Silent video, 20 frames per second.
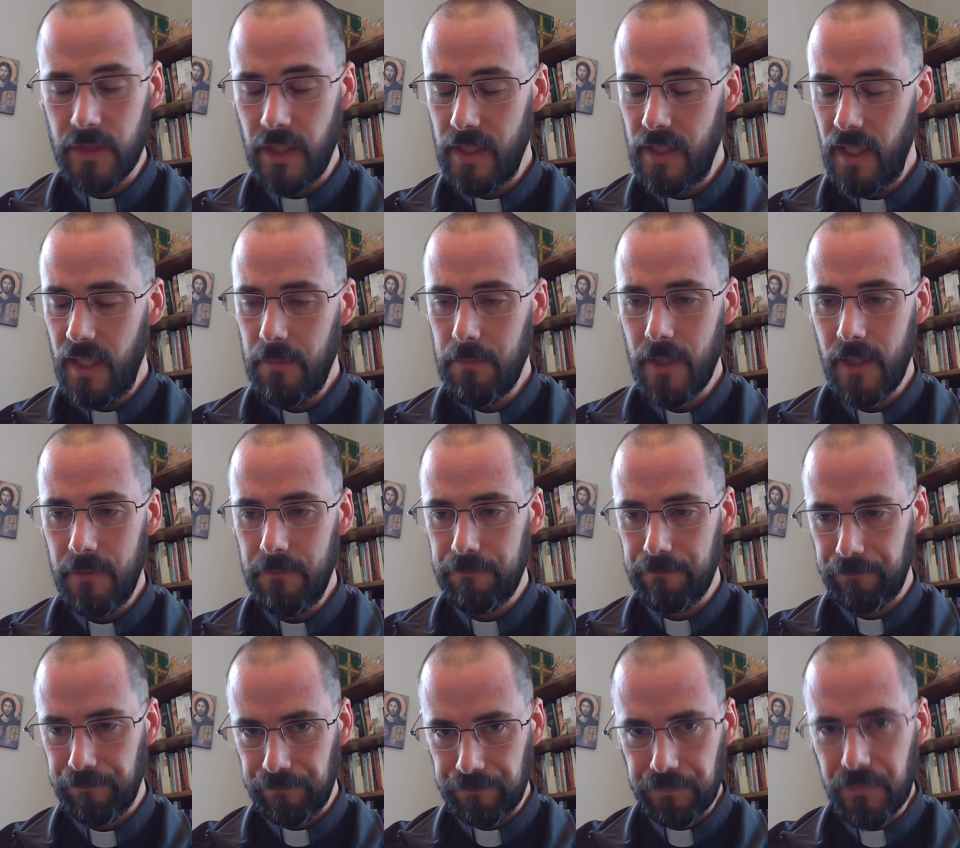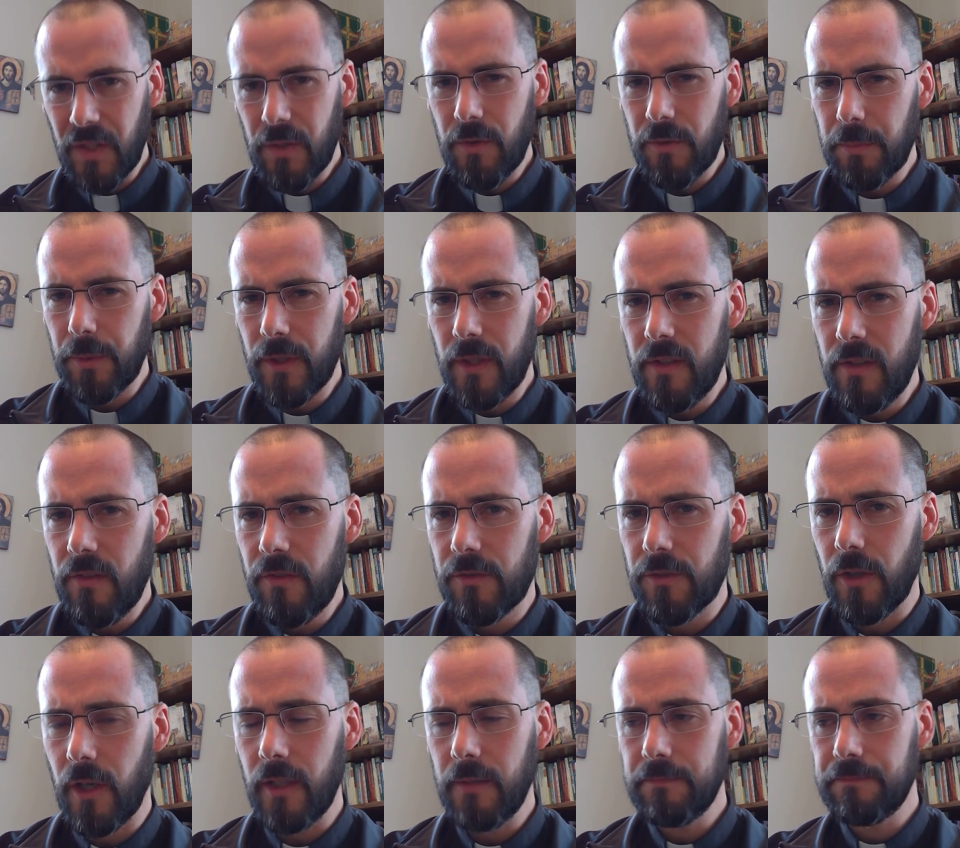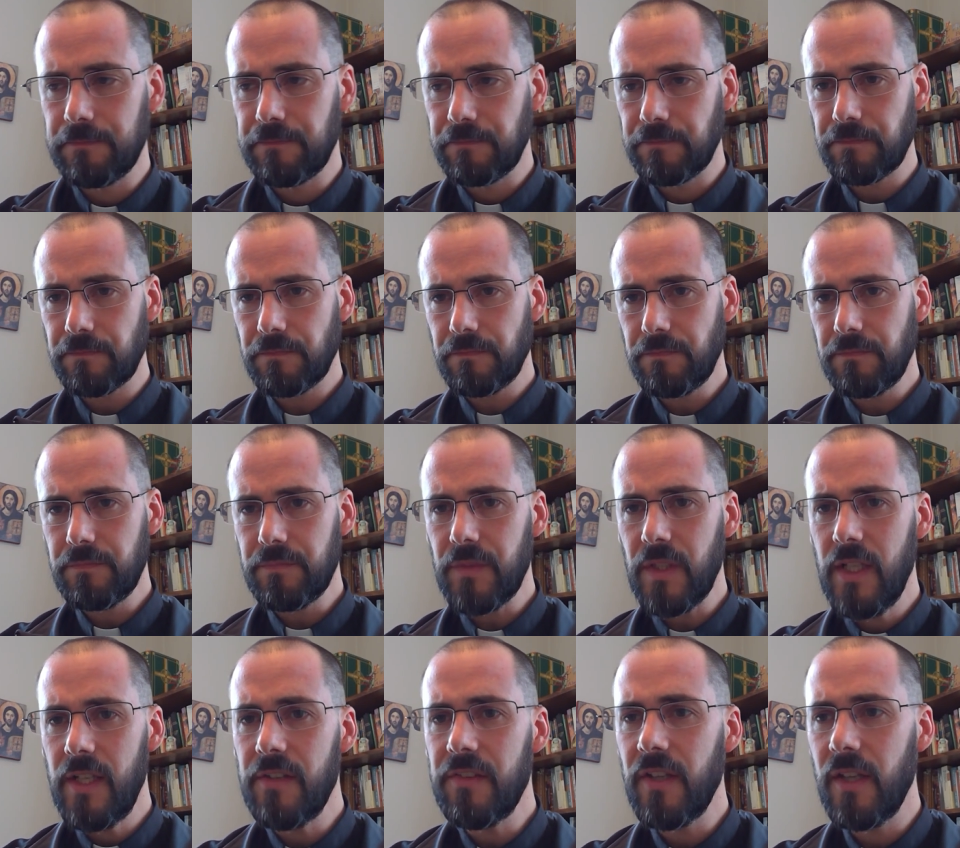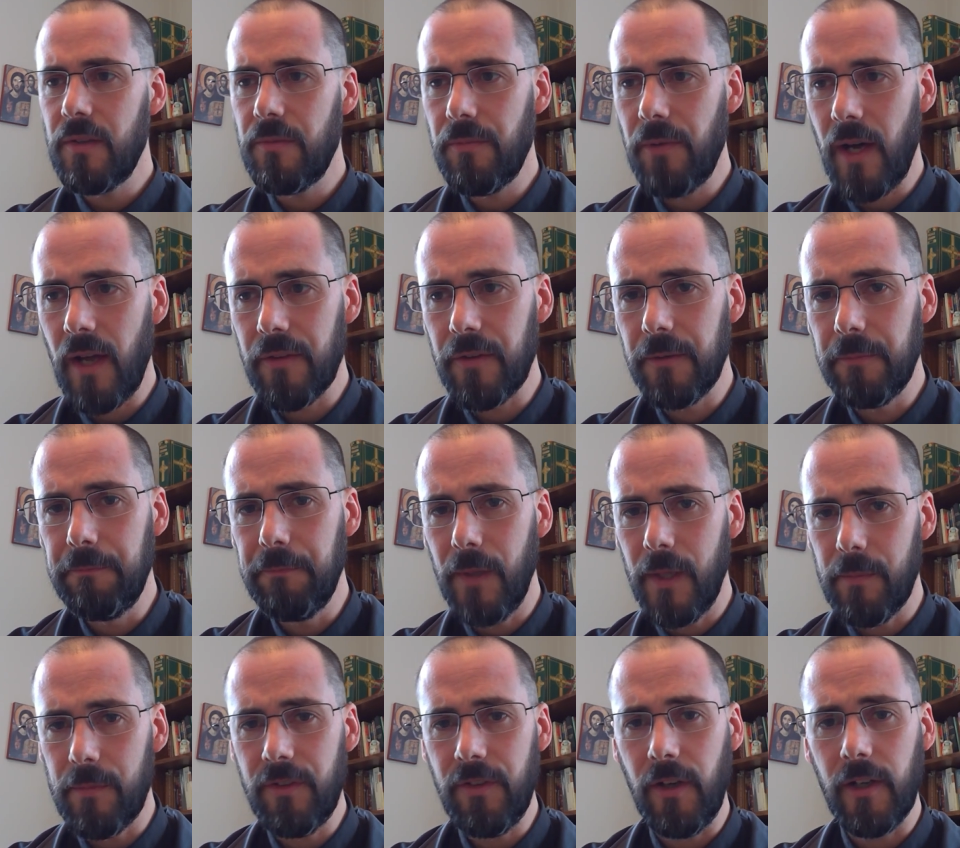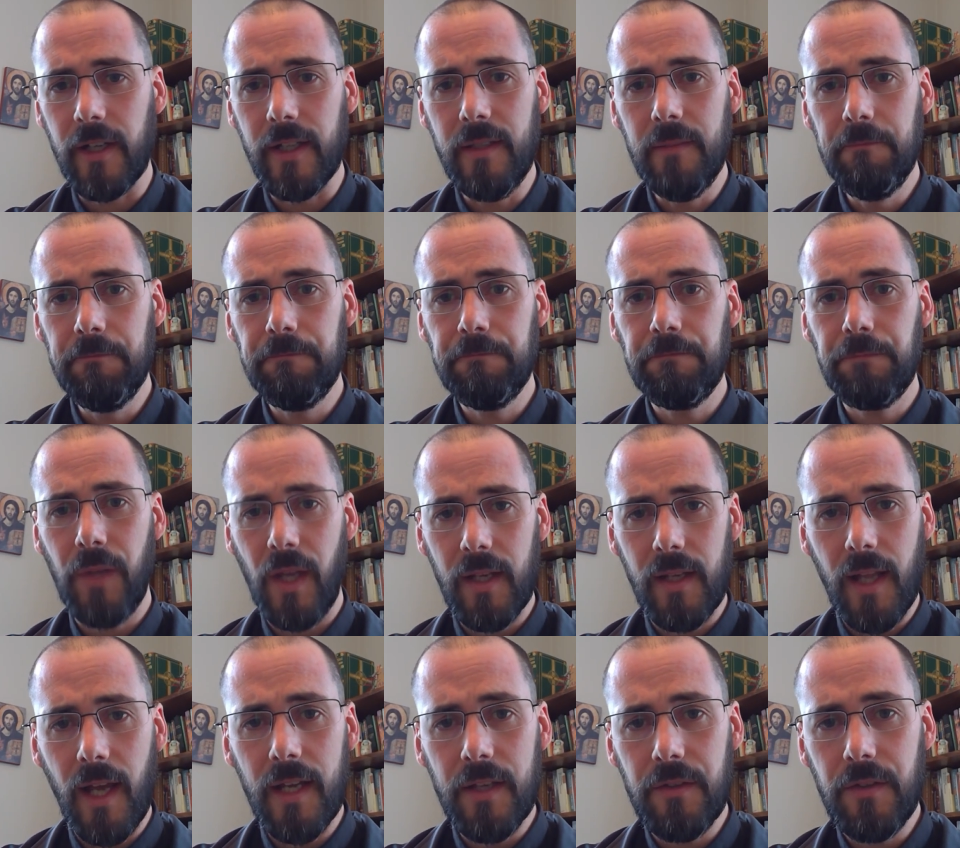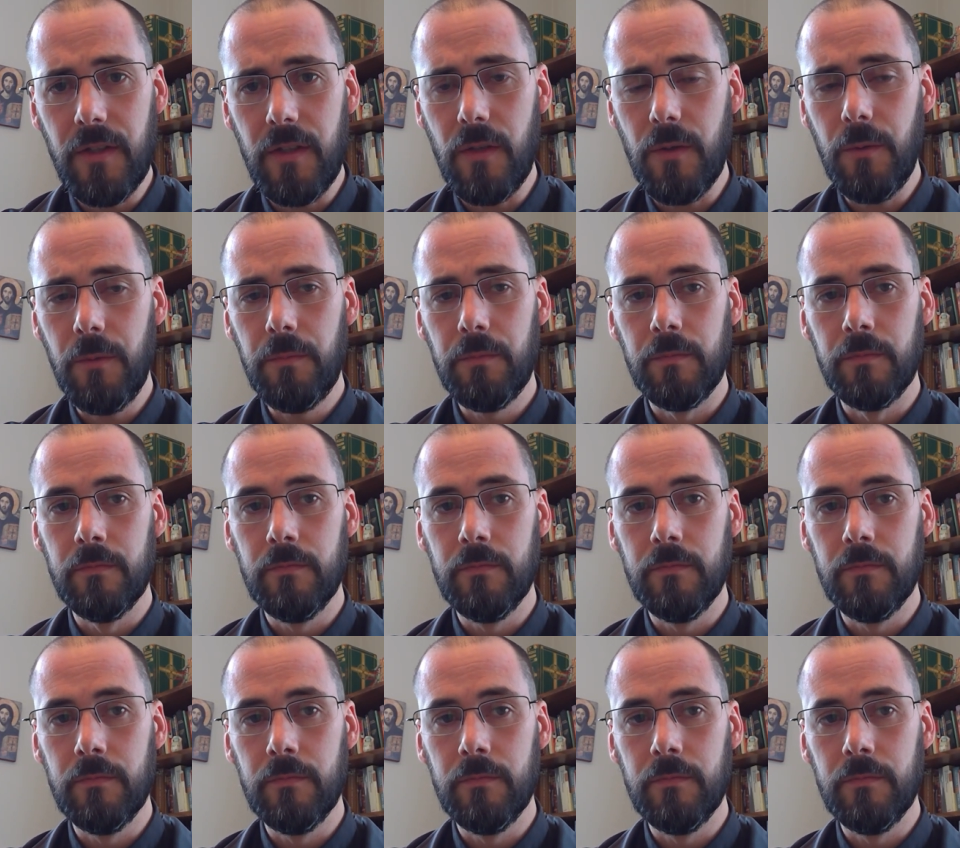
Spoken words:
He came in. He was pretty distraught. He said, "Father, I'm sorry. I lied to you."